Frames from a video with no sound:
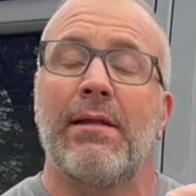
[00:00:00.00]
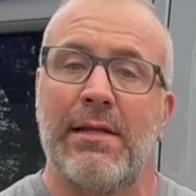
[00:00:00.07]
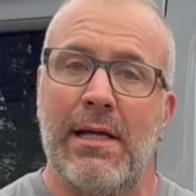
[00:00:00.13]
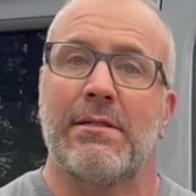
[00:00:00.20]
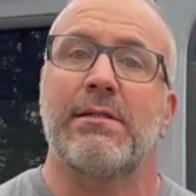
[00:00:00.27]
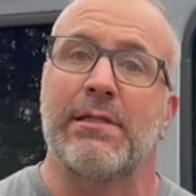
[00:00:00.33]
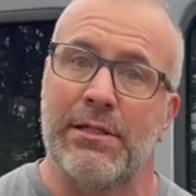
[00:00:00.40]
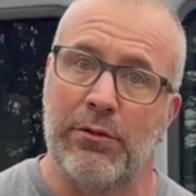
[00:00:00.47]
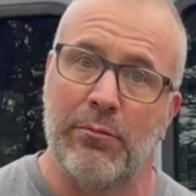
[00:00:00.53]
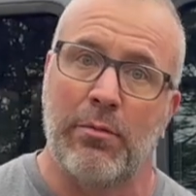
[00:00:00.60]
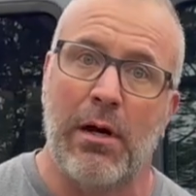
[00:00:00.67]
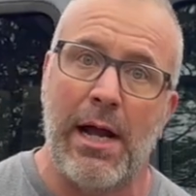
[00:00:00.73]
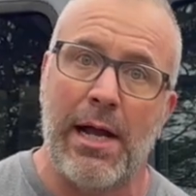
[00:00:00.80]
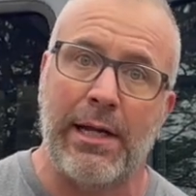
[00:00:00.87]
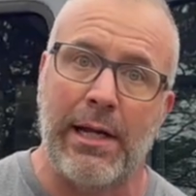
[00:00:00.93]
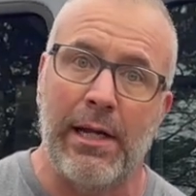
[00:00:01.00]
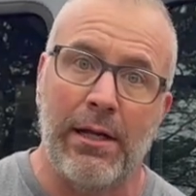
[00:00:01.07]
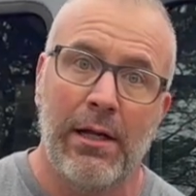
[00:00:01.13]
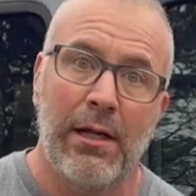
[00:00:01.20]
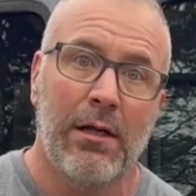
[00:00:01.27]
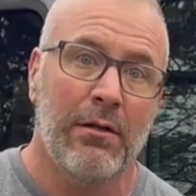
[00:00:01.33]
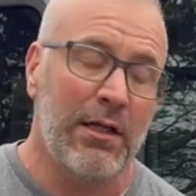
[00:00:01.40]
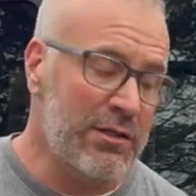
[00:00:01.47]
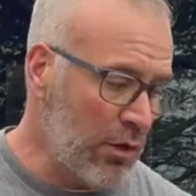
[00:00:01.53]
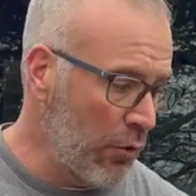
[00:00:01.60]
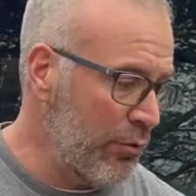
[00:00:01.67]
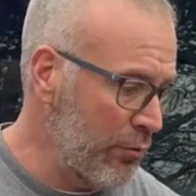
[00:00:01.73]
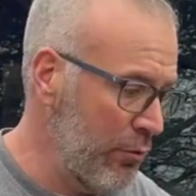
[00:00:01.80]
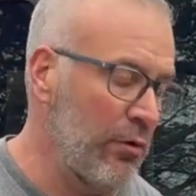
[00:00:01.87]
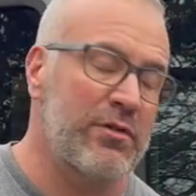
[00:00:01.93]
that steel bracket. Let's go
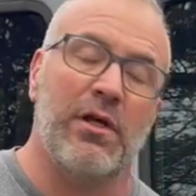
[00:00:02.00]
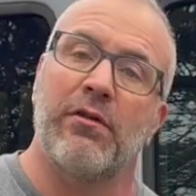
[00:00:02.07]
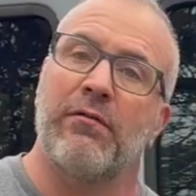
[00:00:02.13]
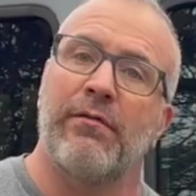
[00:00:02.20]
through those other